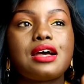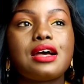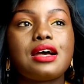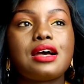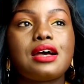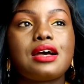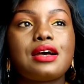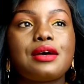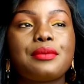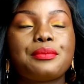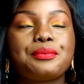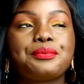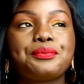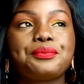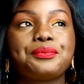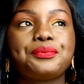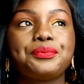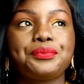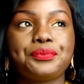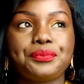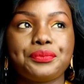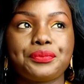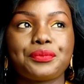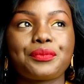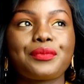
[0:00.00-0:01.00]
um,
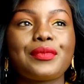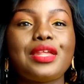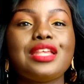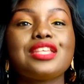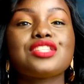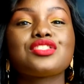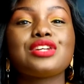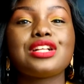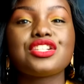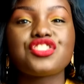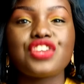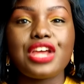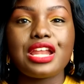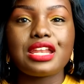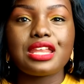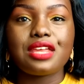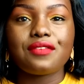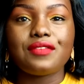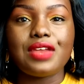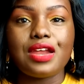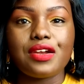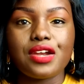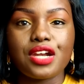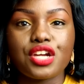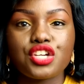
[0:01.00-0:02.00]
hmm. so I'll try and
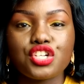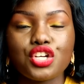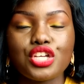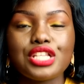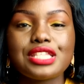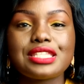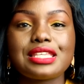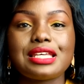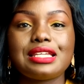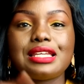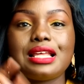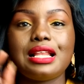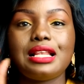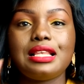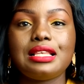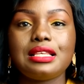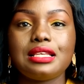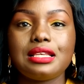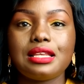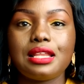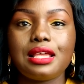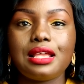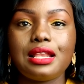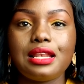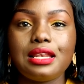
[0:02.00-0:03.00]
give directions and
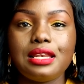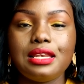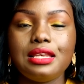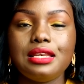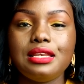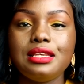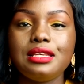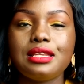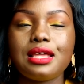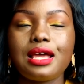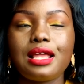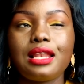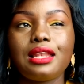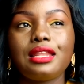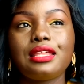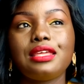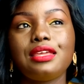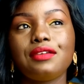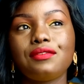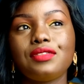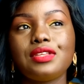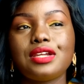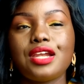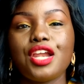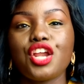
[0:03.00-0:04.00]
I'll I'll
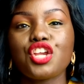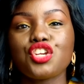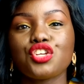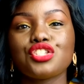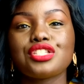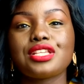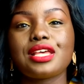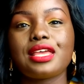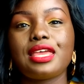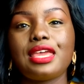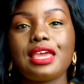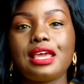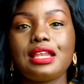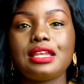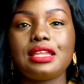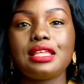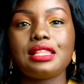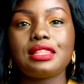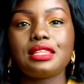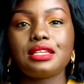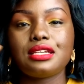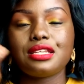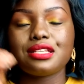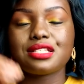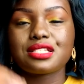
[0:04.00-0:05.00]
give directions again
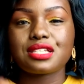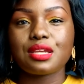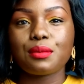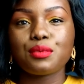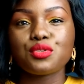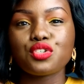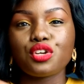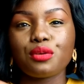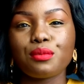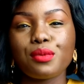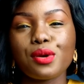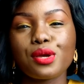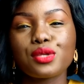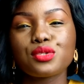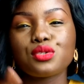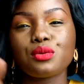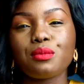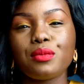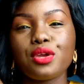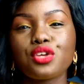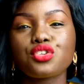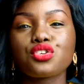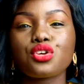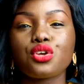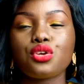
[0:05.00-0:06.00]
in the description box
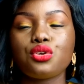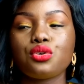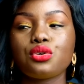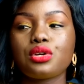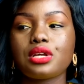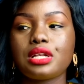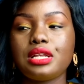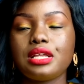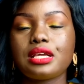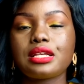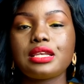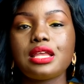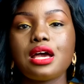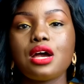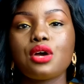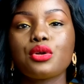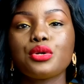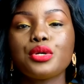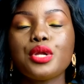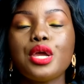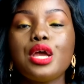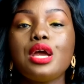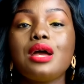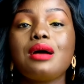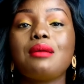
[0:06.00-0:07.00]
so make sure you click
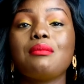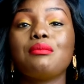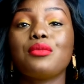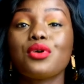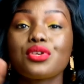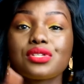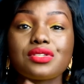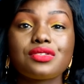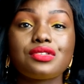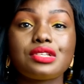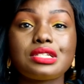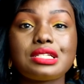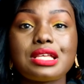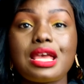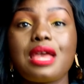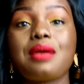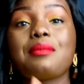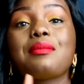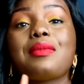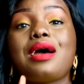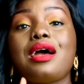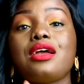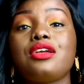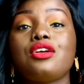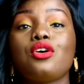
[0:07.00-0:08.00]
down most of the
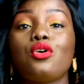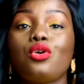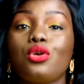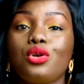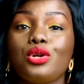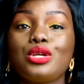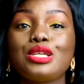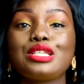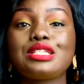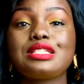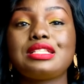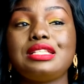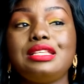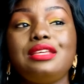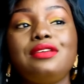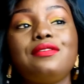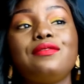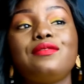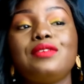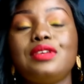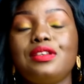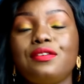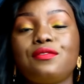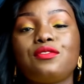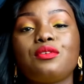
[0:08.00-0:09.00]
time I always
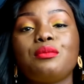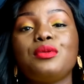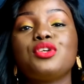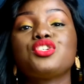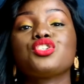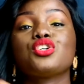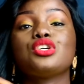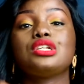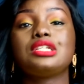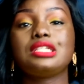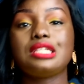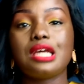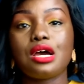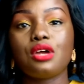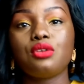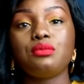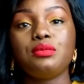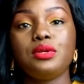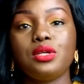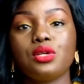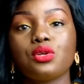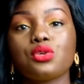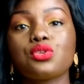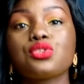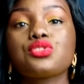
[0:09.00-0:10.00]
leave information
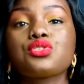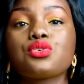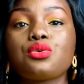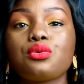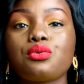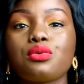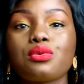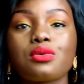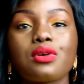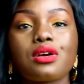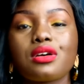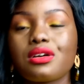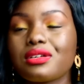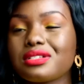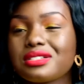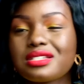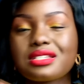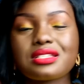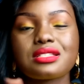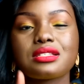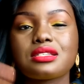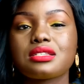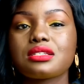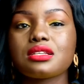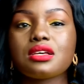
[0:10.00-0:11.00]
down below so
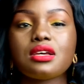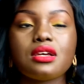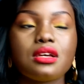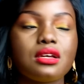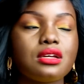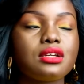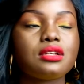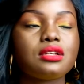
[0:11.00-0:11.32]
just